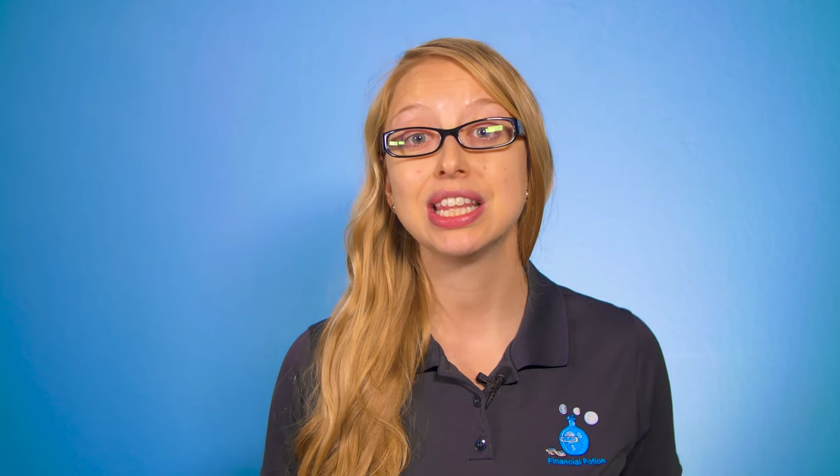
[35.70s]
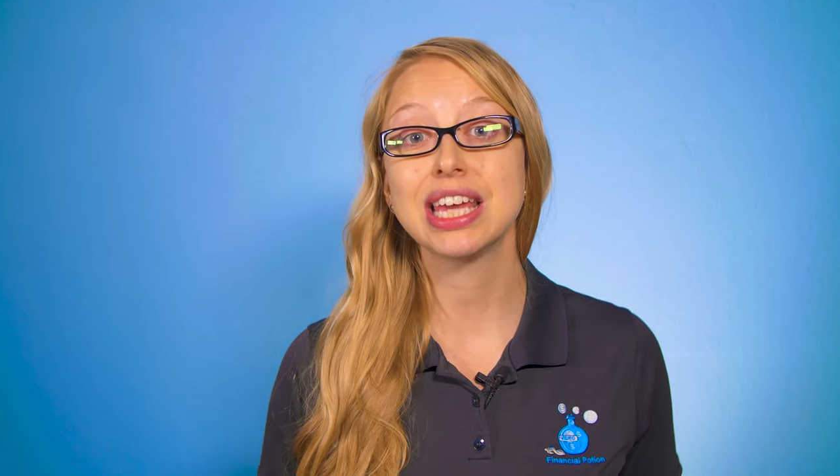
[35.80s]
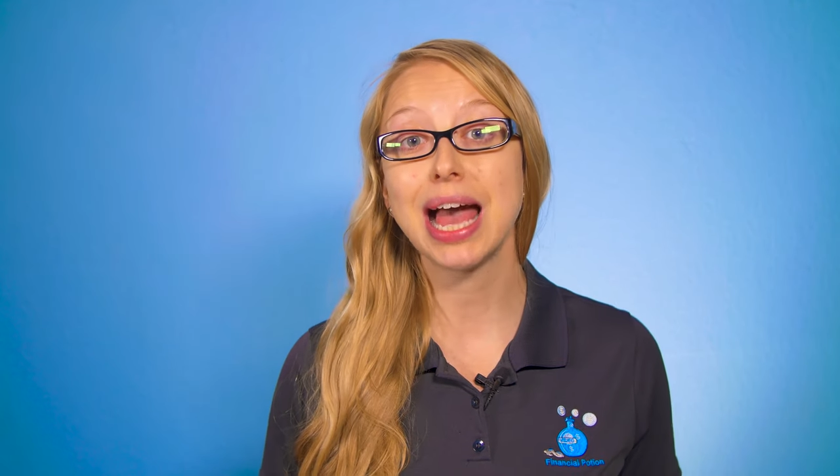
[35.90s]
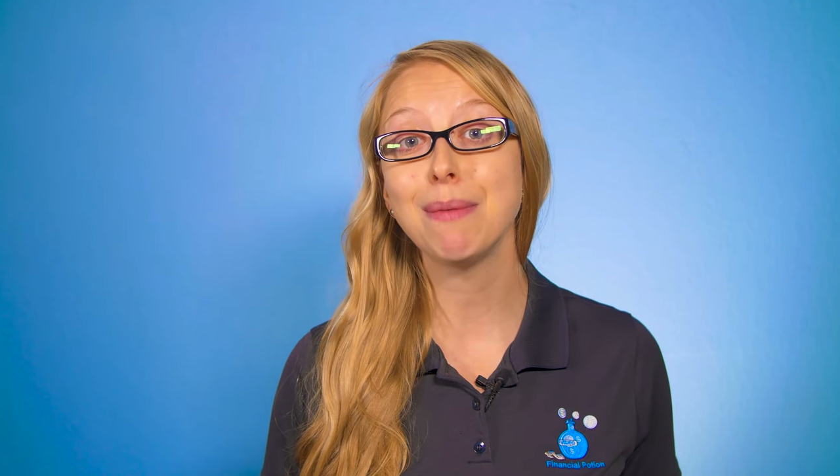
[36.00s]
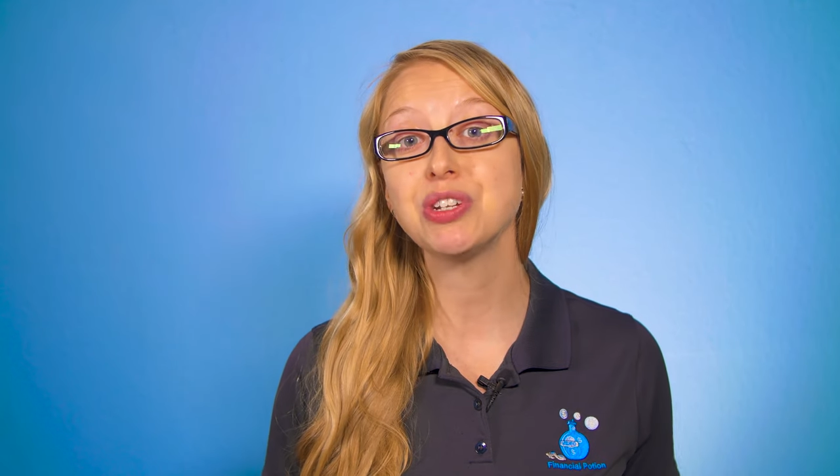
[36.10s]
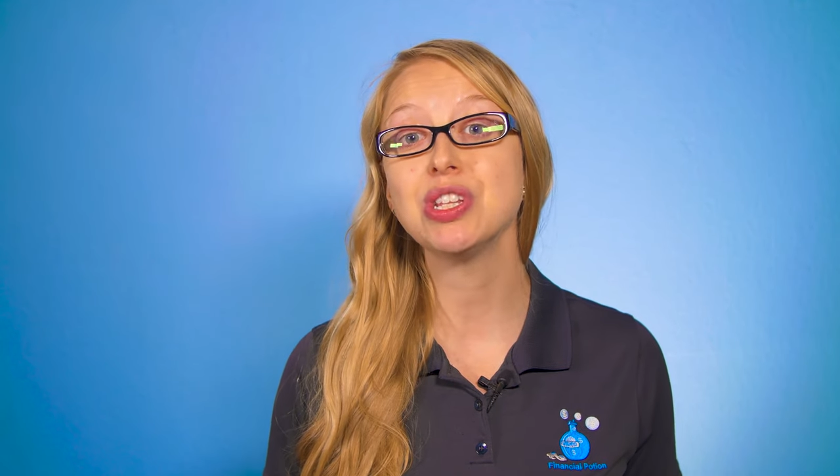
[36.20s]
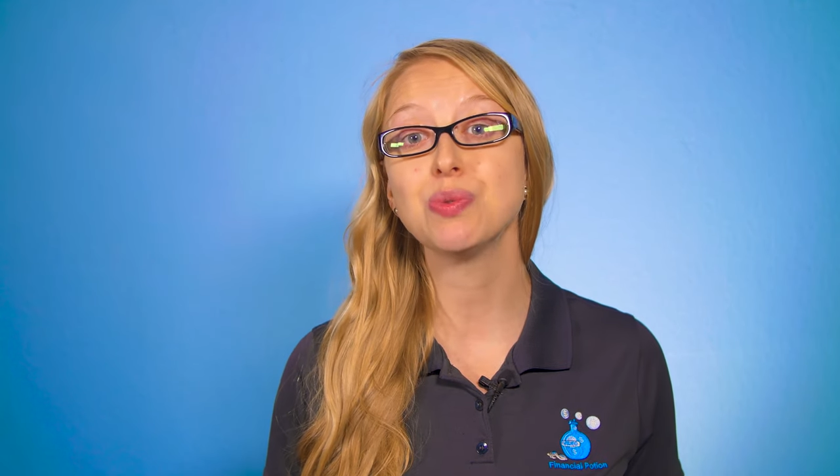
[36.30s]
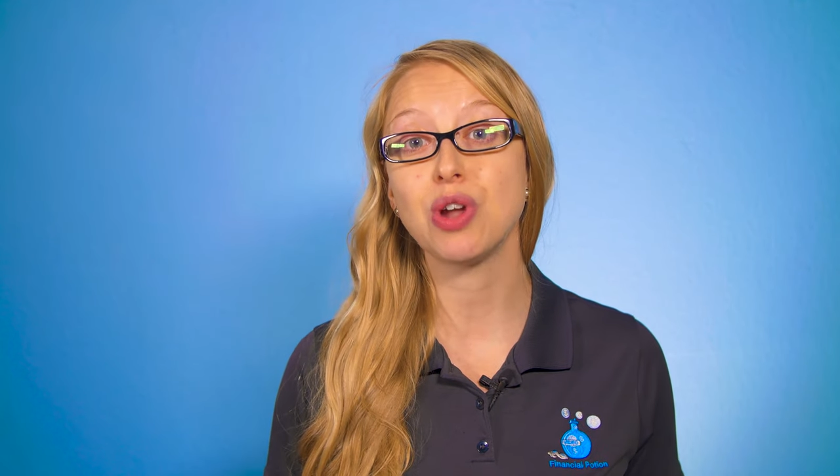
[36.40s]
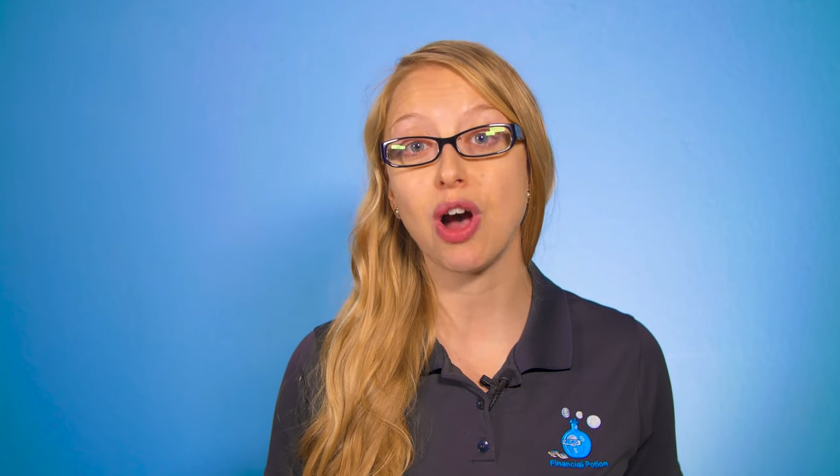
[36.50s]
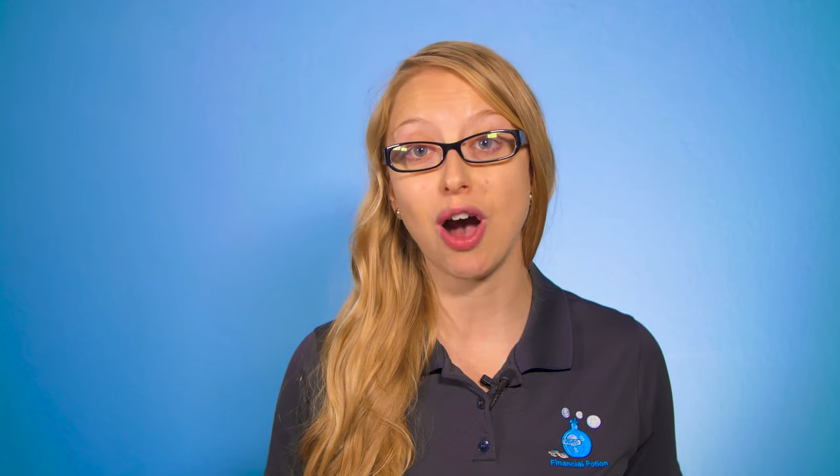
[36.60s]
the captions
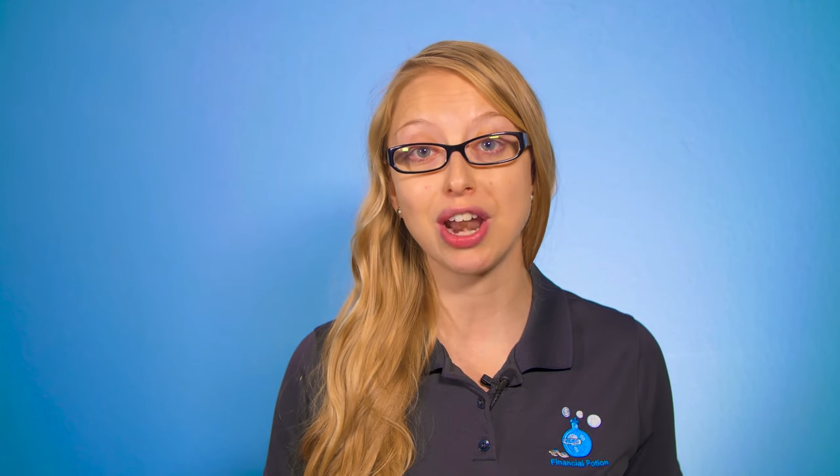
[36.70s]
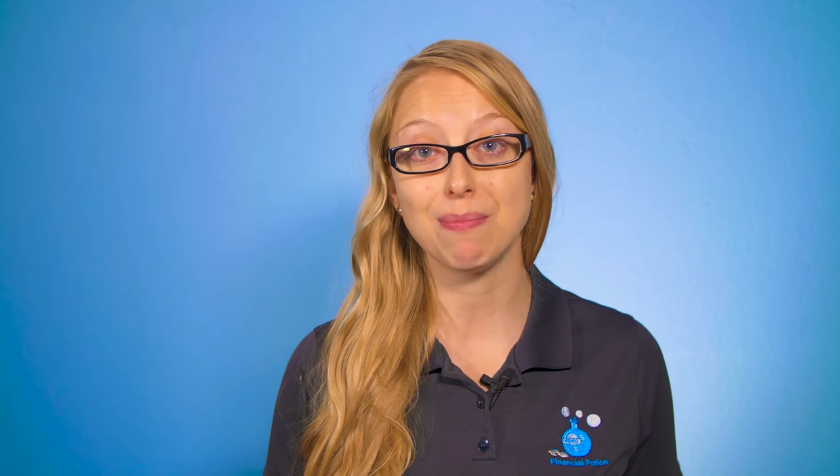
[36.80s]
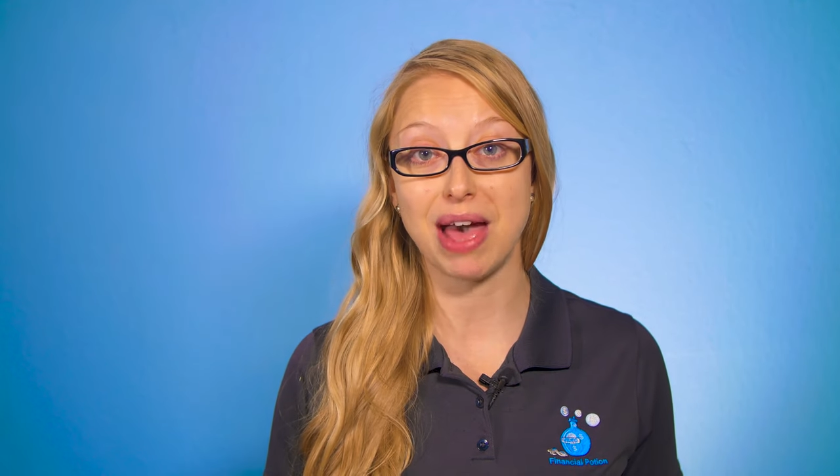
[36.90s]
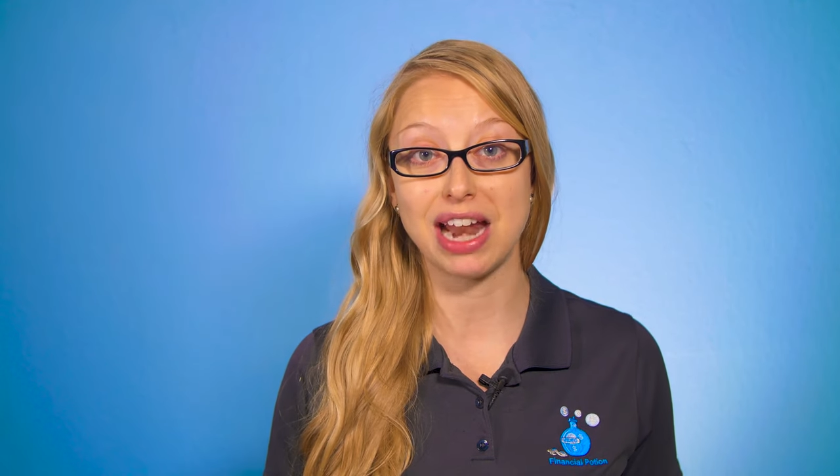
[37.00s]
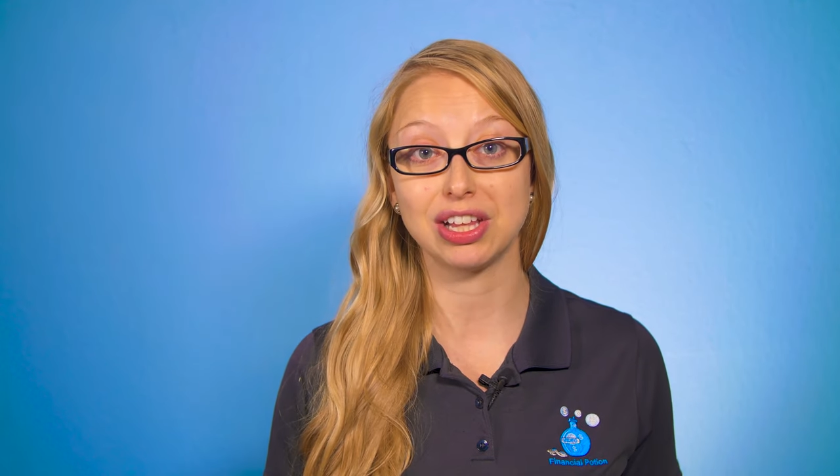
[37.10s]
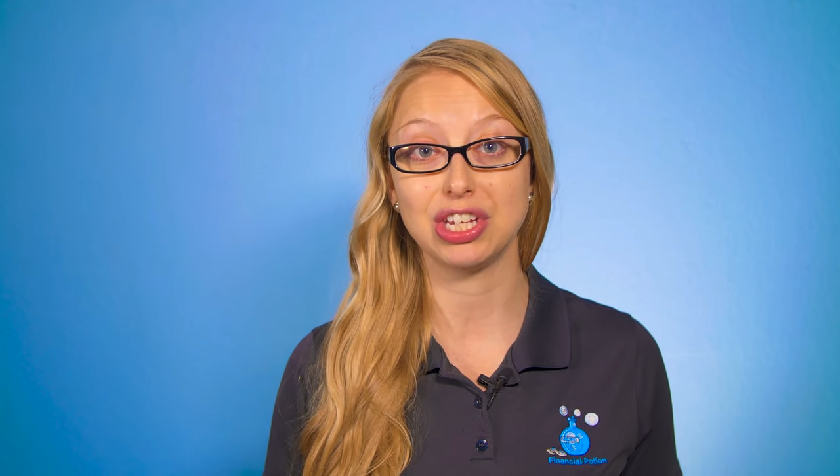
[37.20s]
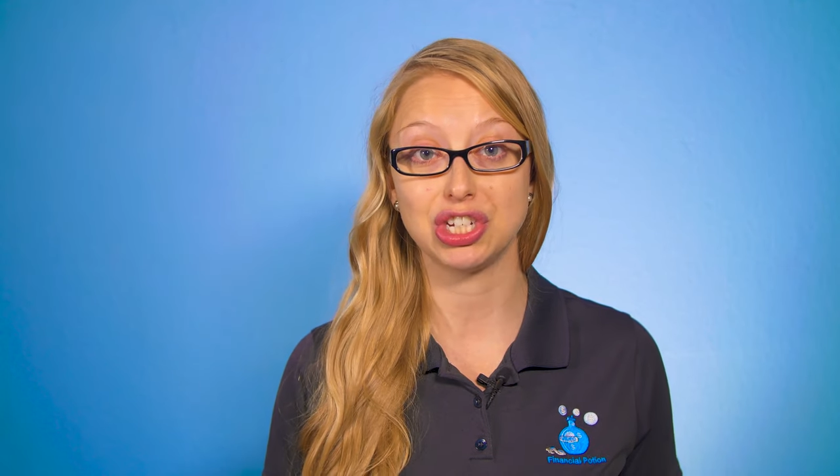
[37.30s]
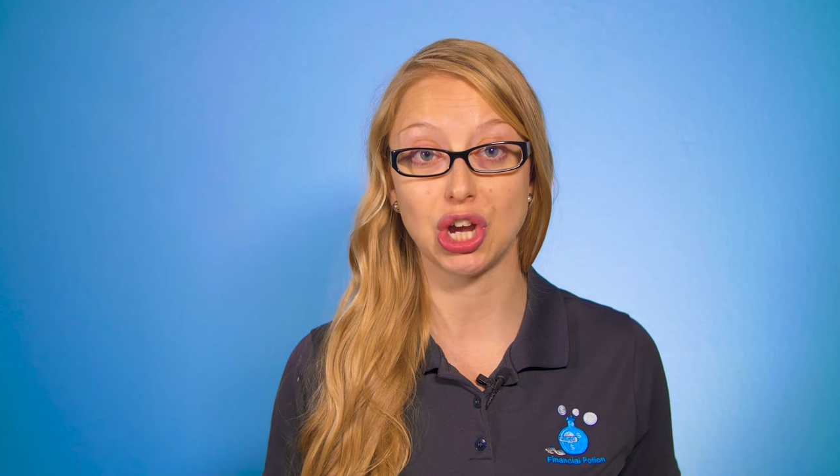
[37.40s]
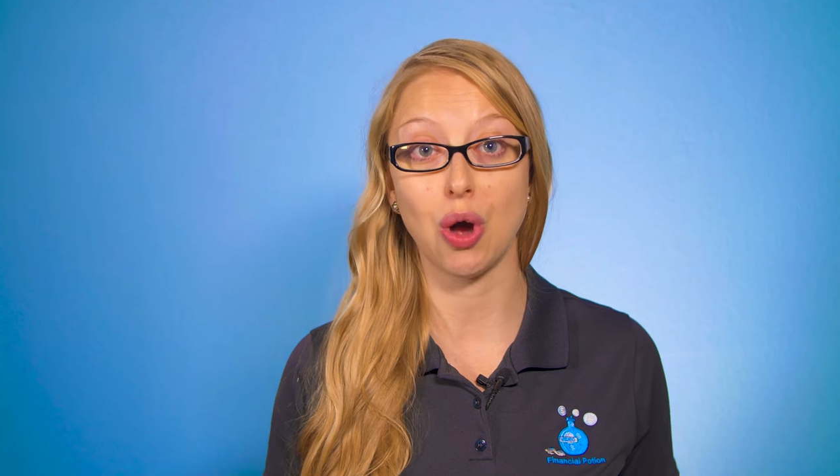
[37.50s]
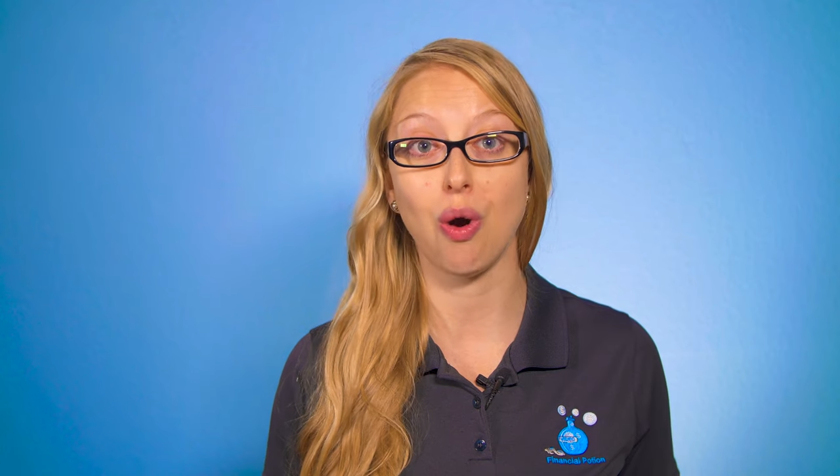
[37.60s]
would automatically
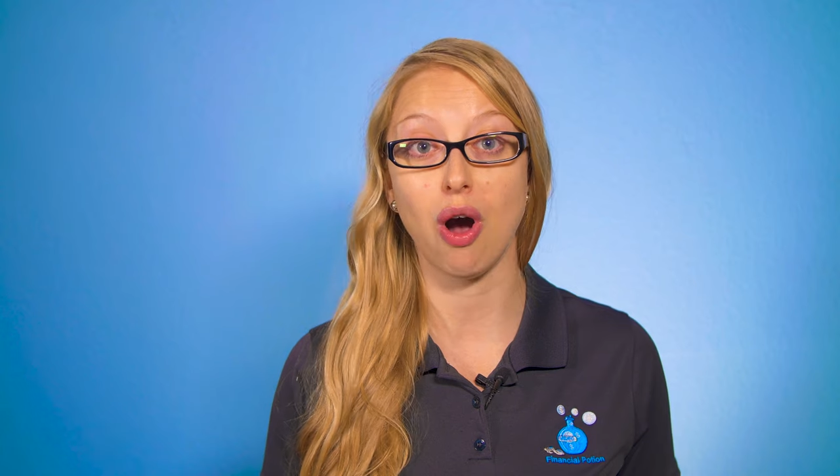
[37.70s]
show